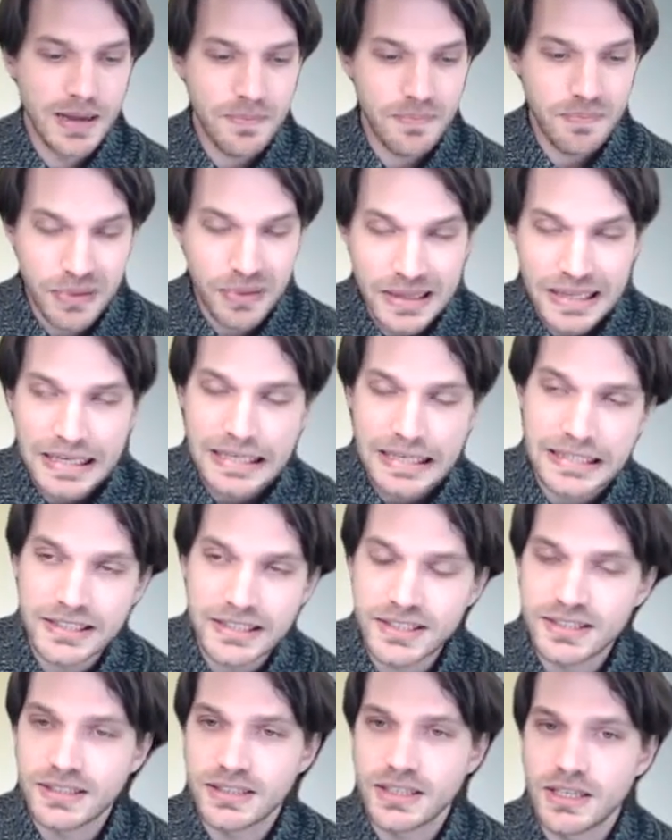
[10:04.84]

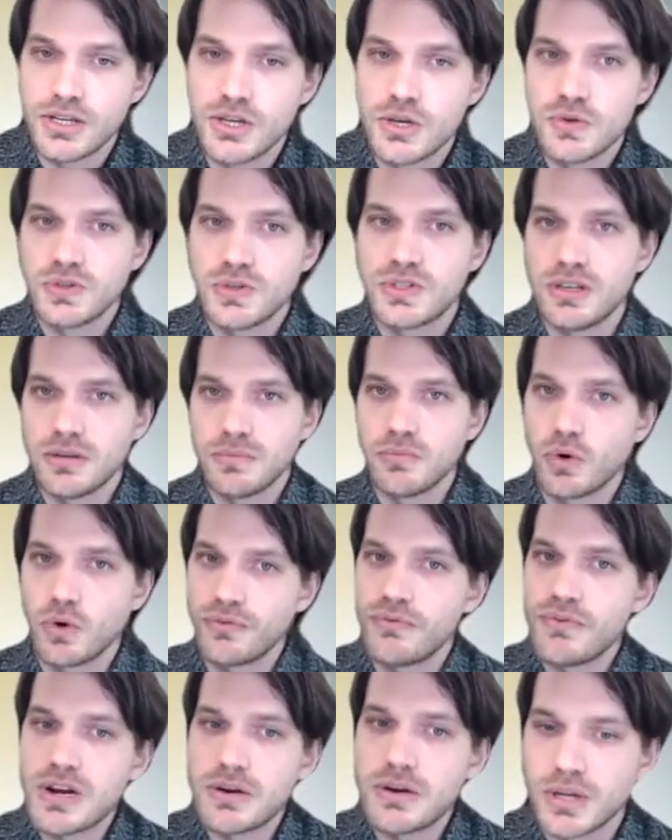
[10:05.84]
Please use them more
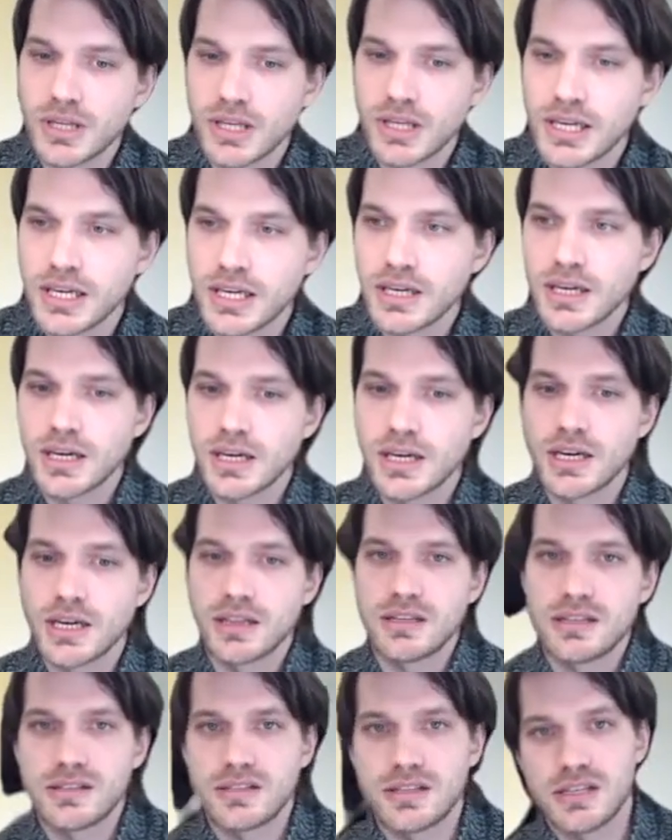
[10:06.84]
frequently.
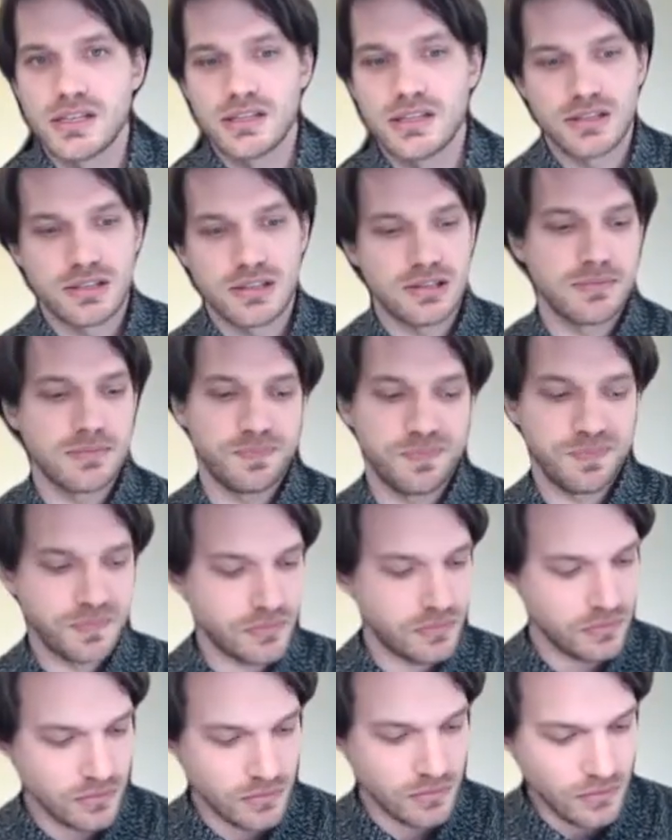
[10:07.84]
This is
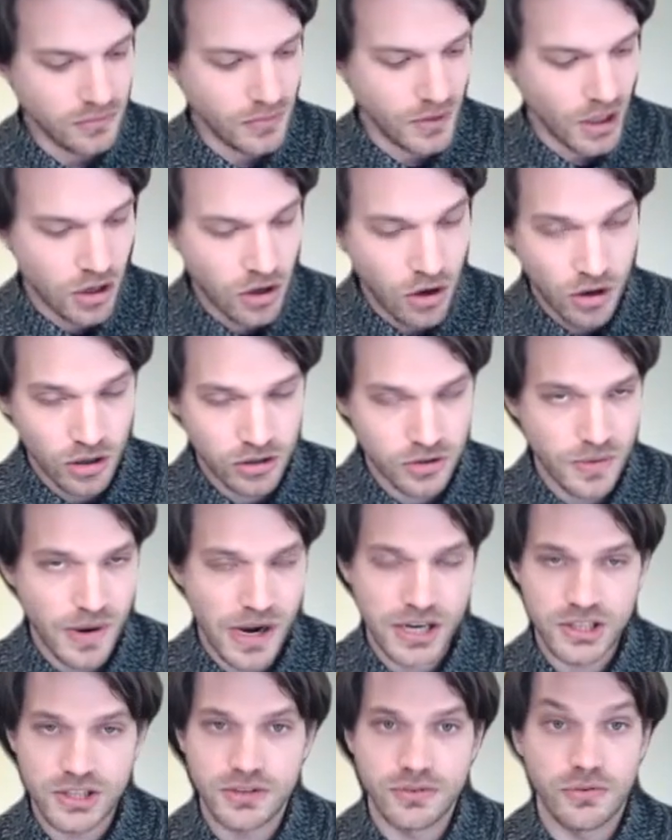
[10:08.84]
a call to
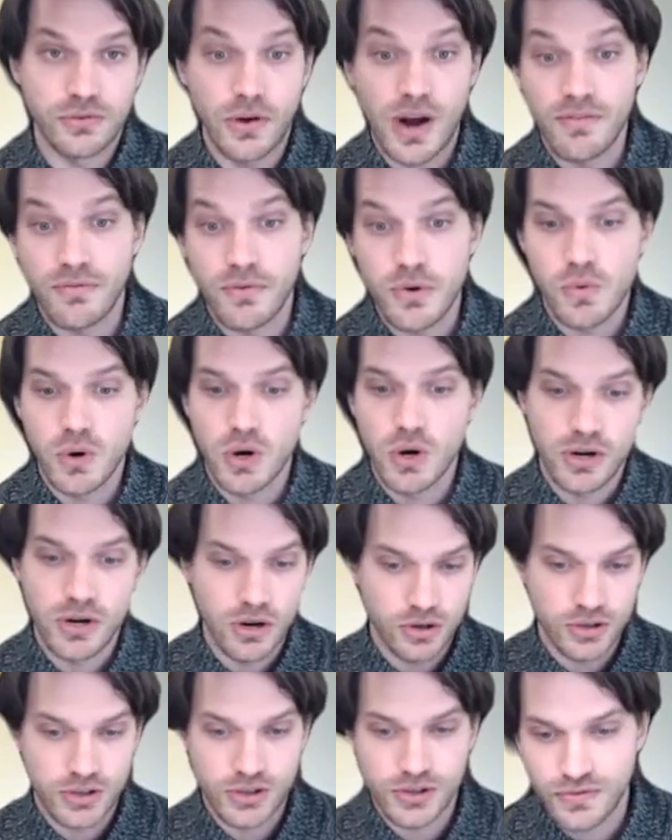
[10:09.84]
action for everyone,
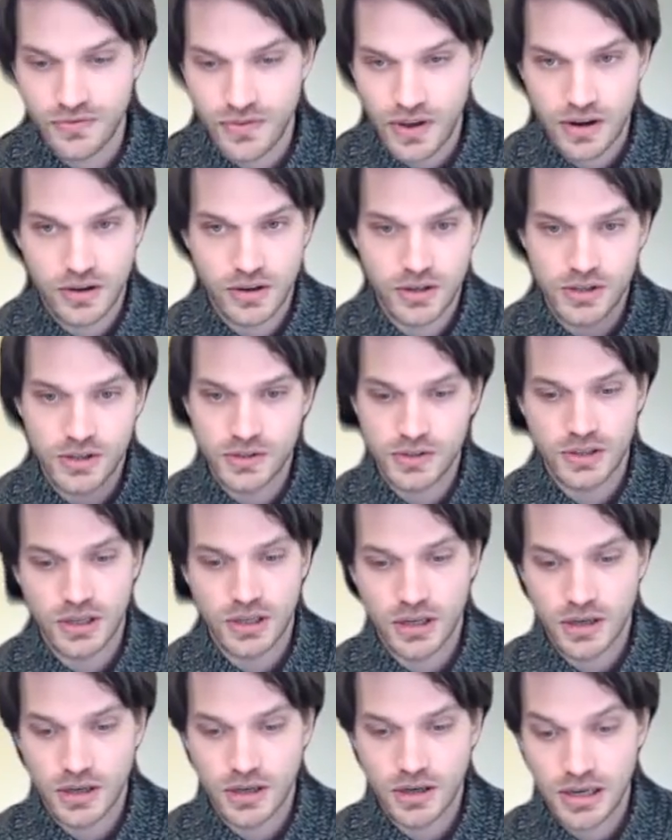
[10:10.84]
not just vendors.
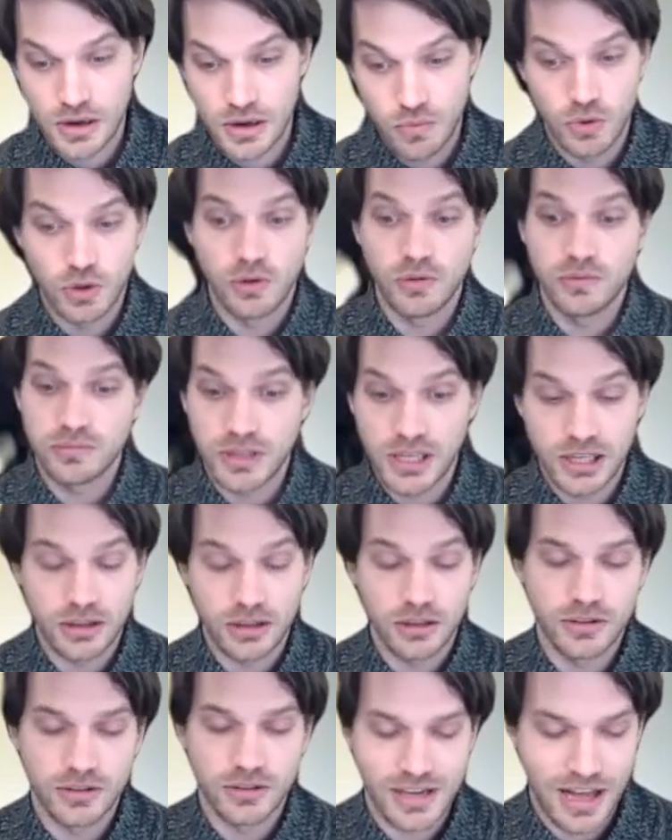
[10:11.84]
It will
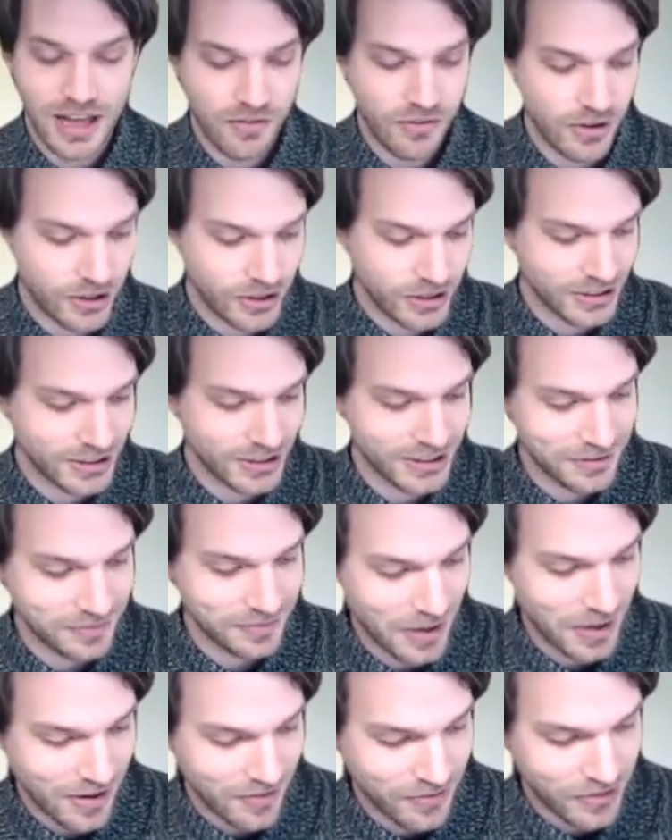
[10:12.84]
include Cloudflare.
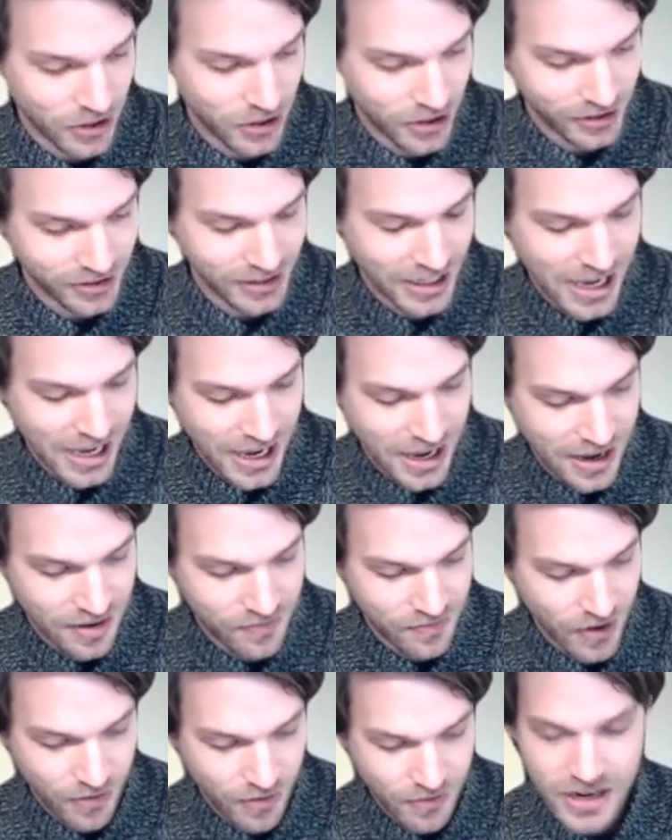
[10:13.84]
I've done a
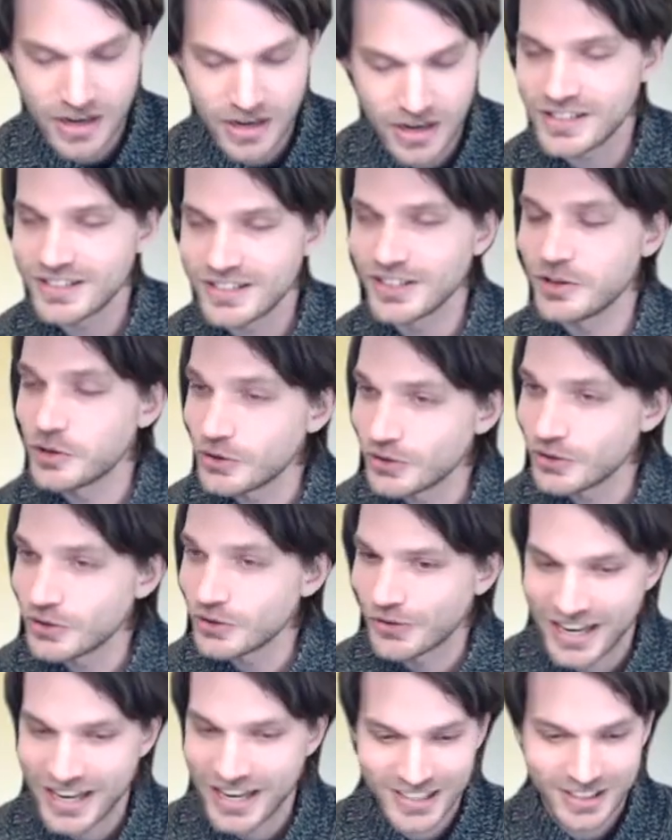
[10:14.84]
very nice internal
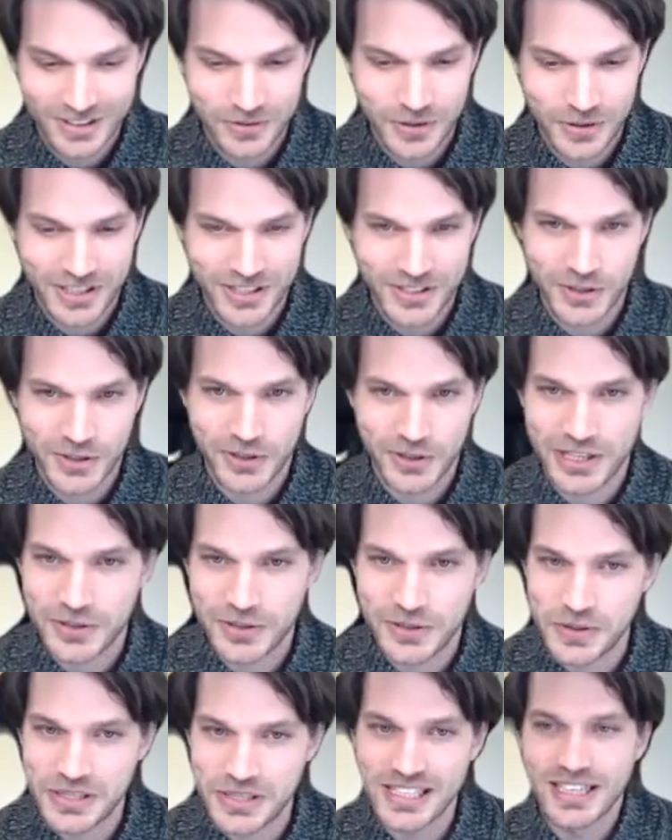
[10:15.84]
rant when I saw that
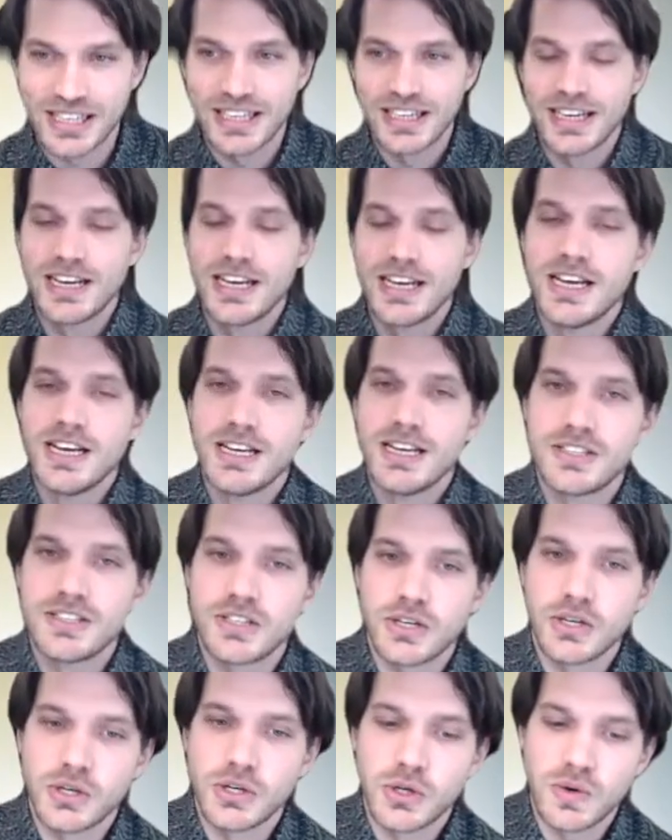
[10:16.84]
tweet.
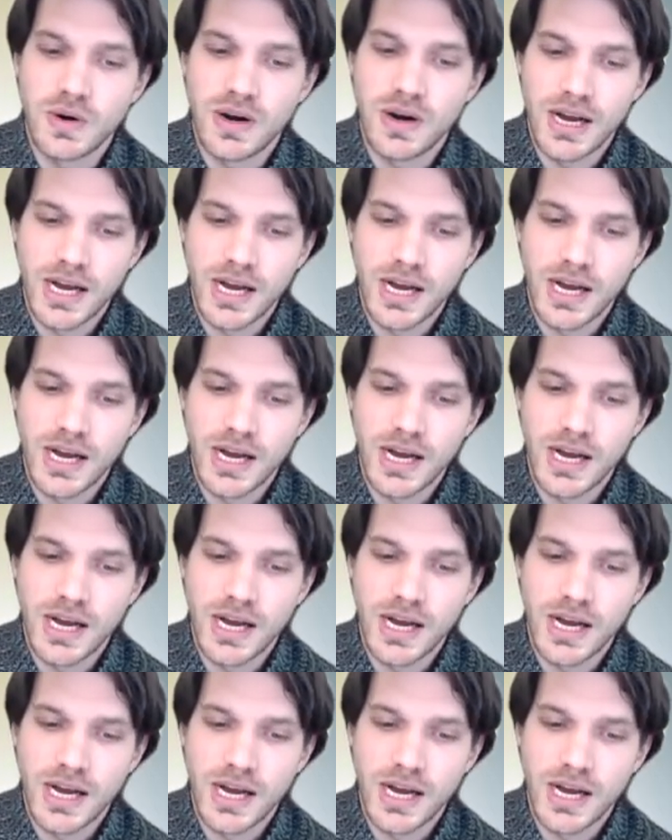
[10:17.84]
So